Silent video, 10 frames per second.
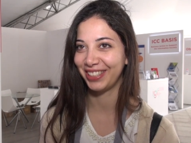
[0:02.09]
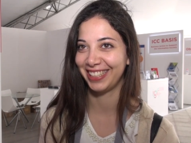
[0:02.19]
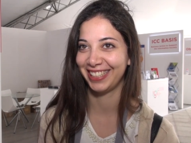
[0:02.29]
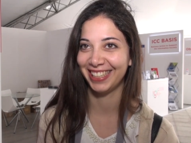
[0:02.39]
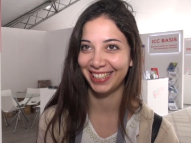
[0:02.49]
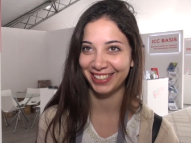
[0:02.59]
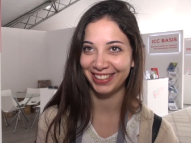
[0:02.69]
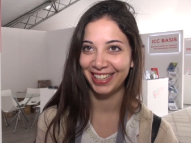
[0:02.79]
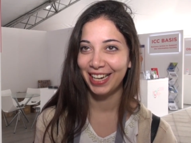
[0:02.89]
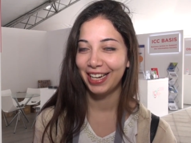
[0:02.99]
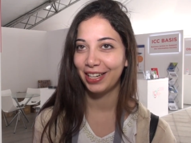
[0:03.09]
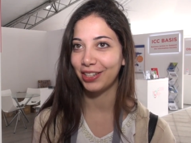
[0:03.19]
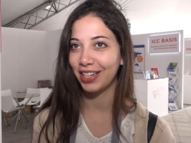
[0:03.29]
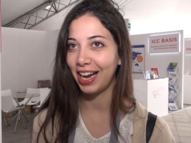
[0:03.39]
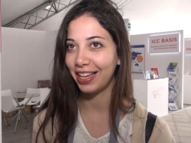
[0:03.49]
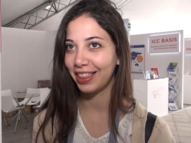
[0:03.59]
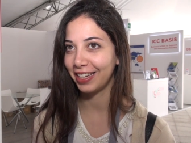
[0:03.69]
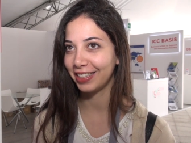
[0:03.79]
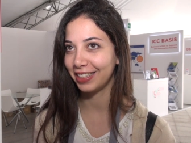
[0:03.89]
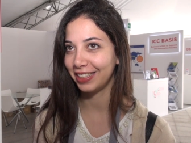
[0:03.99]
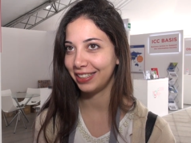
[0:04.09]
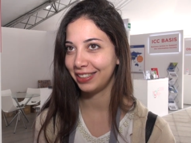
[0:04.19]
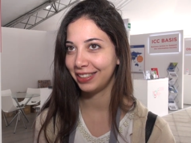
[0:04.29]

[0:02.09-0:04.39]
question, actually, because I think that